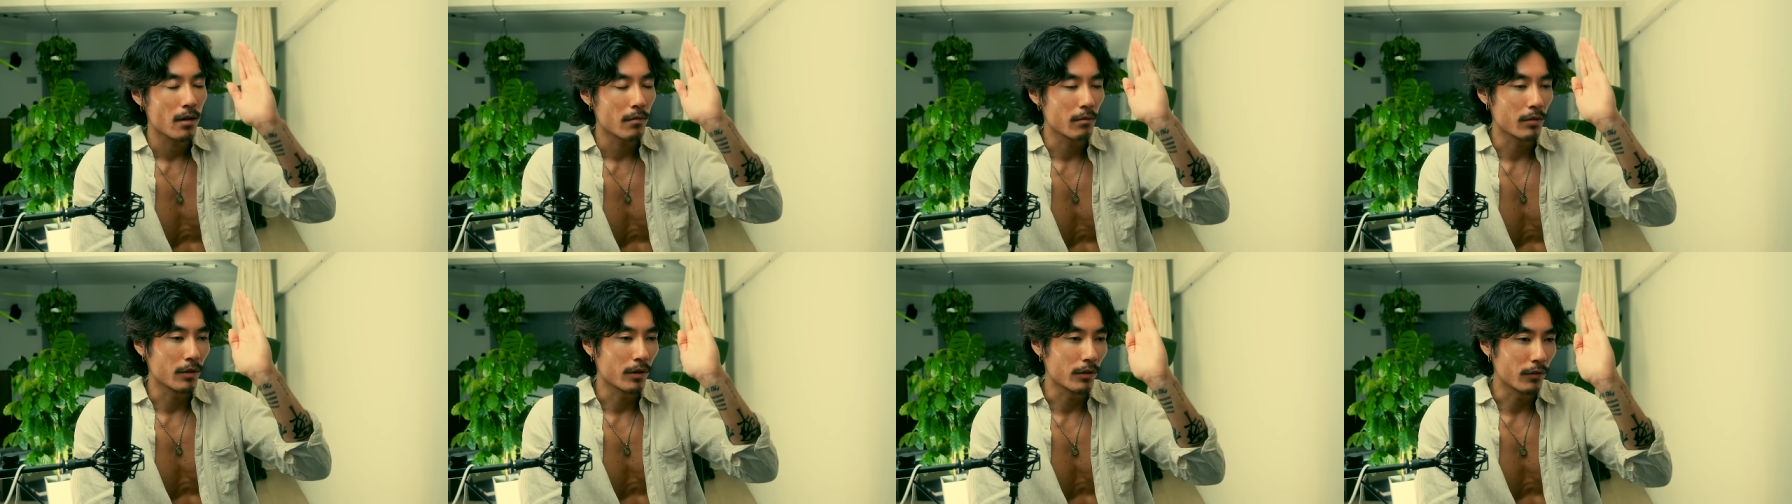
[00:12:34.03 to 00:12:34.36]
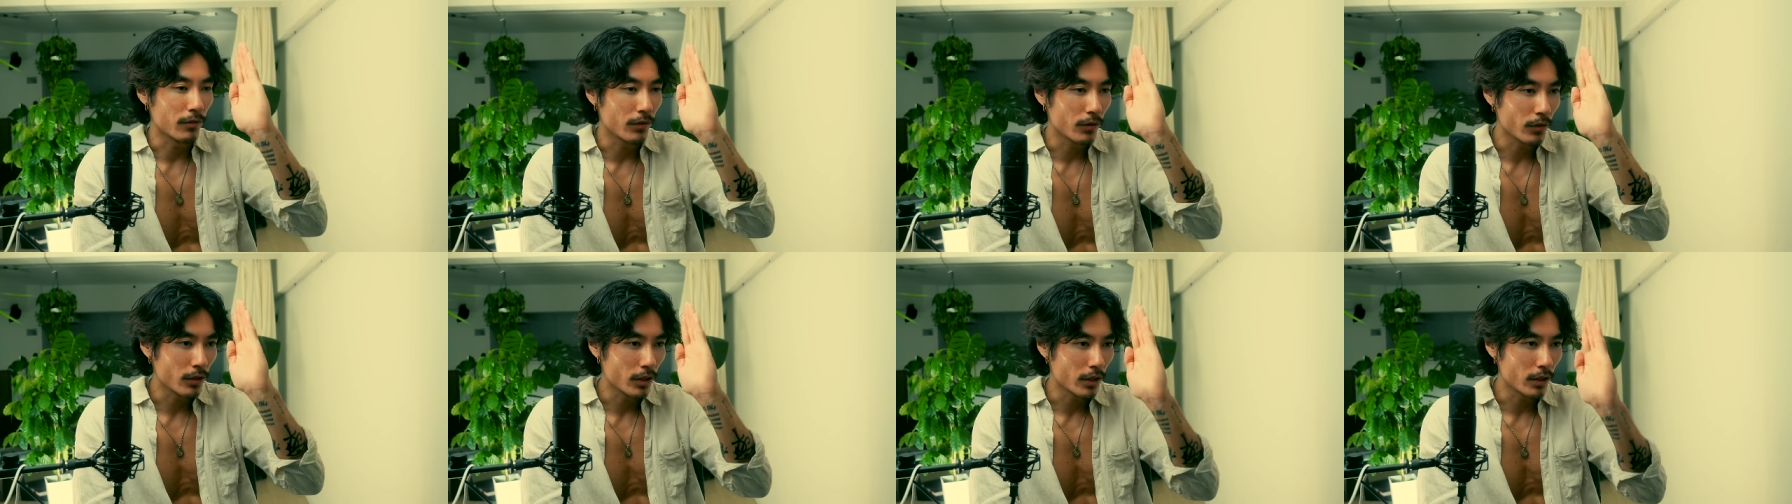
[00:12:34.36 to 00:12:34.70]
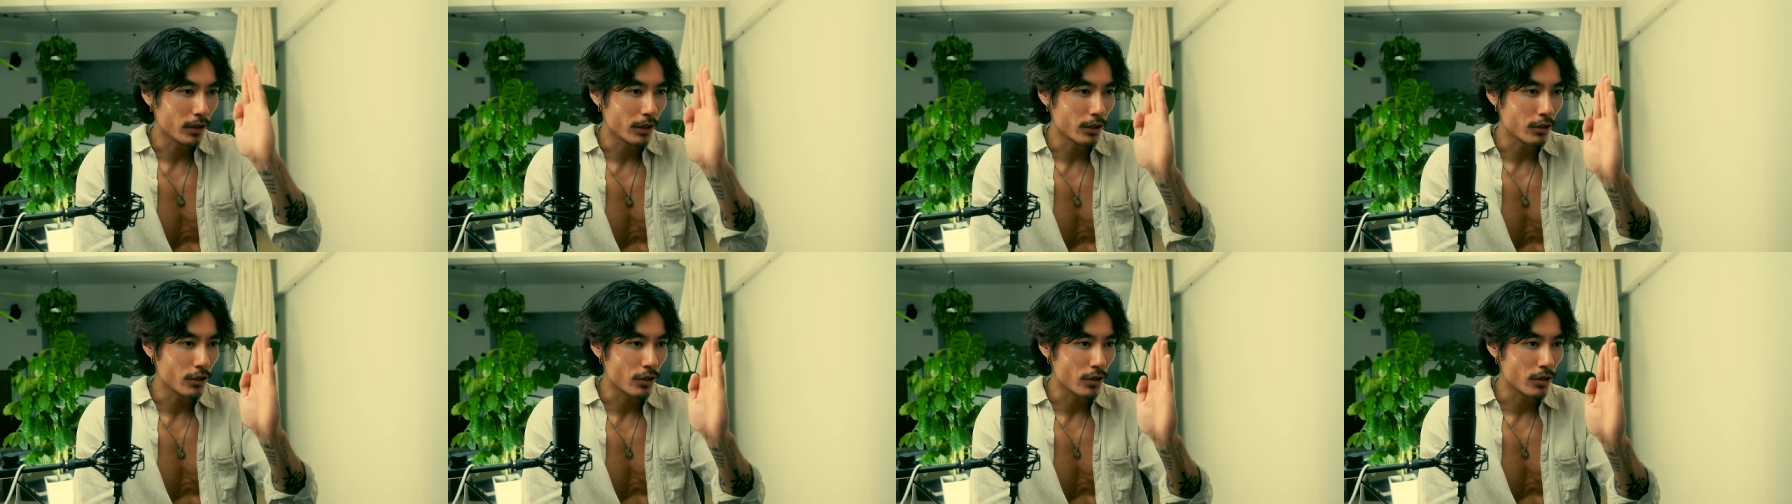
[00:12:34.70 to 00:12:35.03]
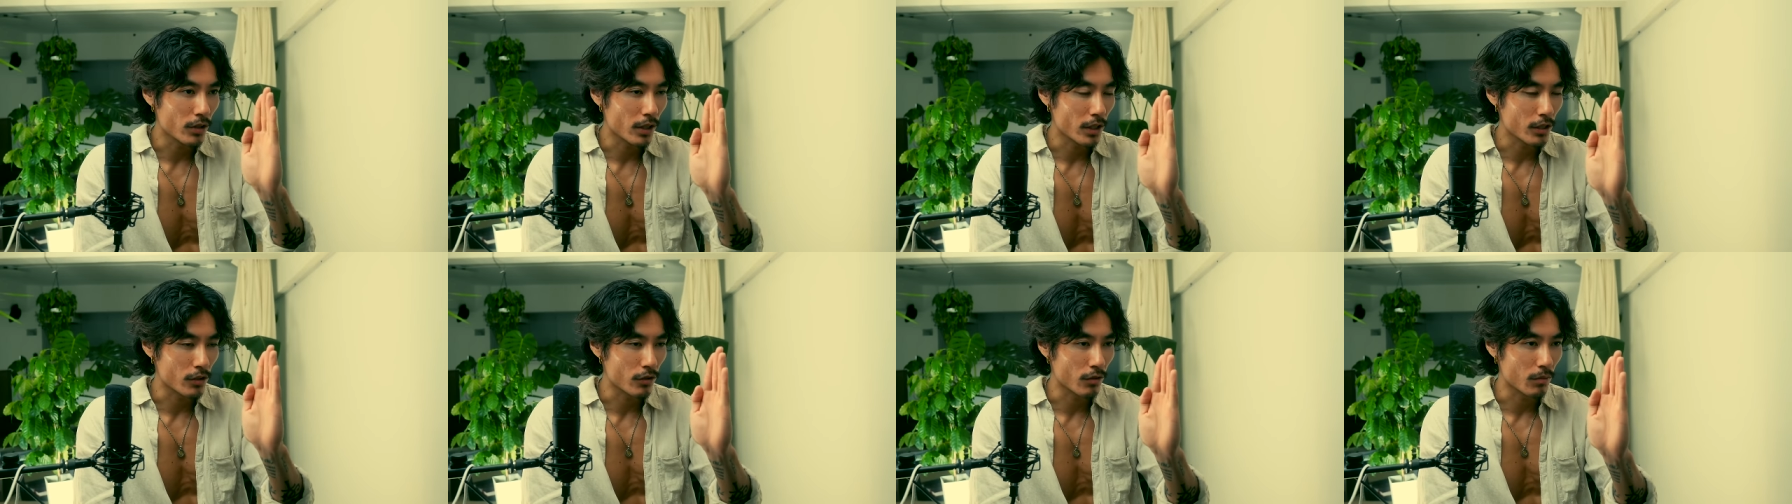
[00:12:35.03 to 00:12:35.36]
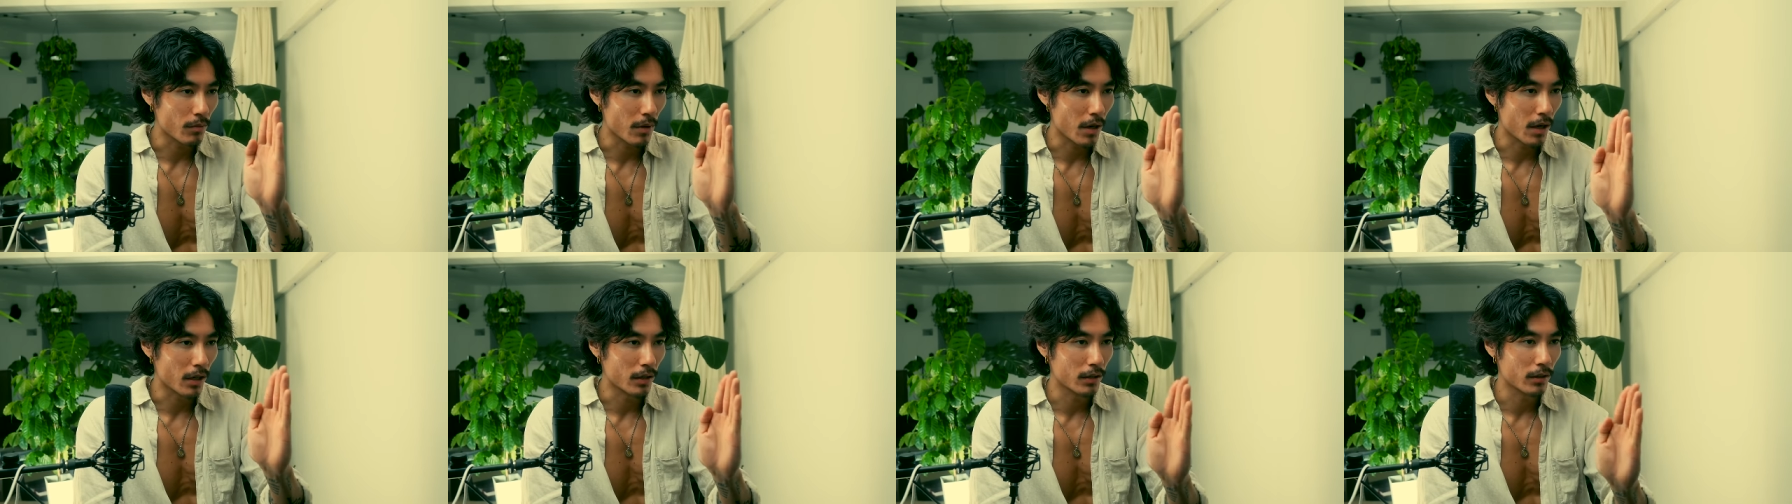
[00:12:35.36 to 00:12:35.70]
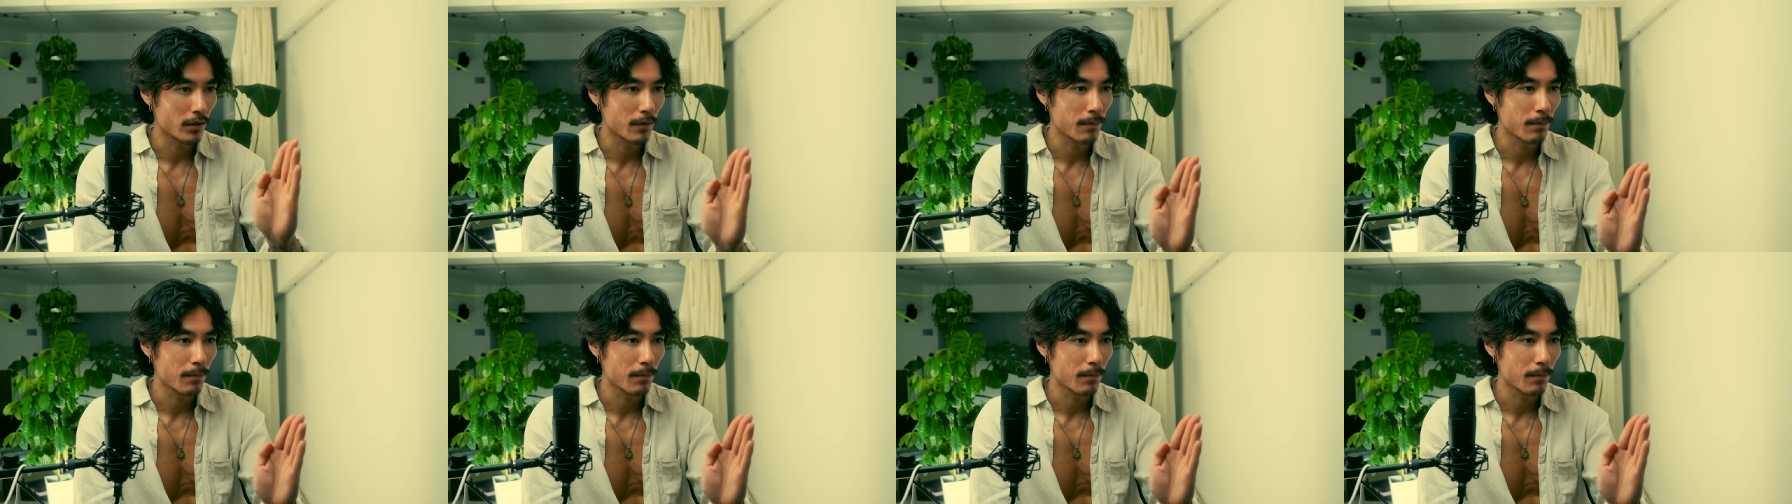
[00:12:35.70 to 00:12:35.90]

But if you can literally set your mind